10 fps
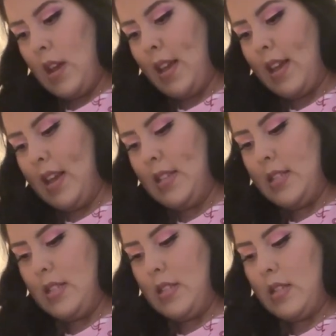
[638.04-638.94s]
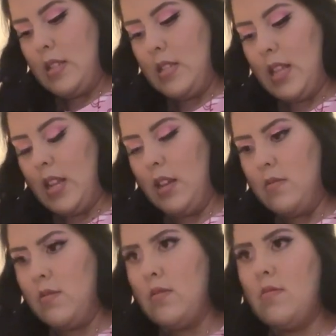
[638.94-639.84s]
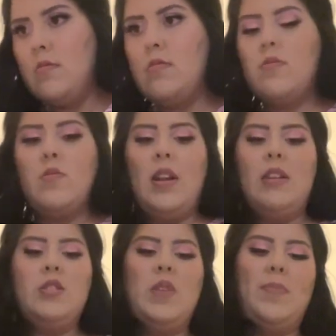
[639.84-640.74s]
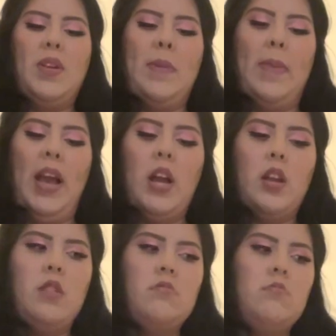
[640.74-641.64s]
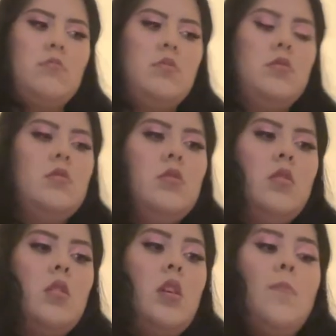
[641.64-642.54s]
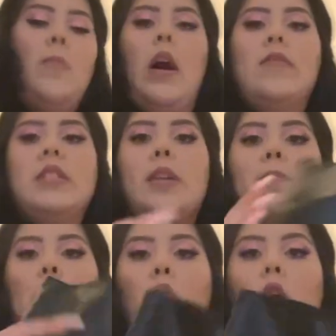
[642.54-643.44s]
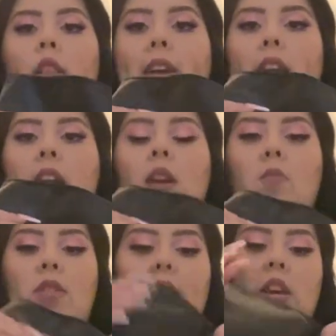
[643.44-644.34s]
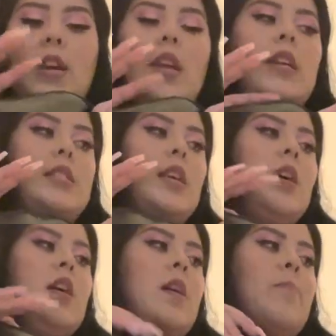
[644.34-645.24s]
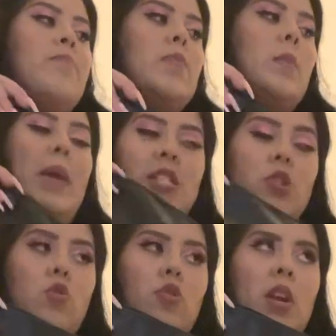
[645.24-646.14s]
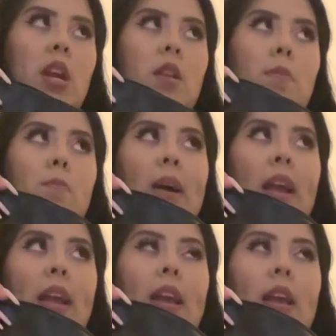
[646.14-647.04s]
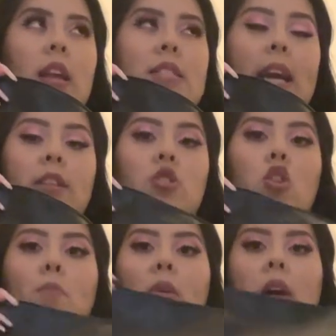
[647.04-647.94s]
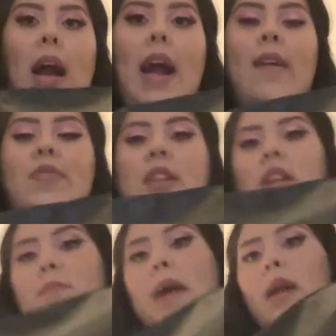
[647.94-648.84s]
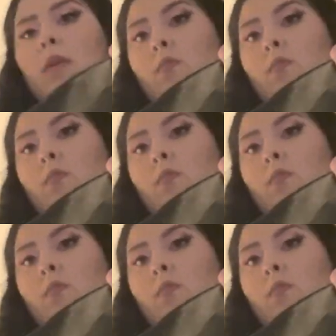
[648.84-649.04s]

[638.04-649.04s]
guess. Is that it? What else do I put in my bag? Obviously, my wallet with keys, my deodorant, my Tylenol, but I have that in my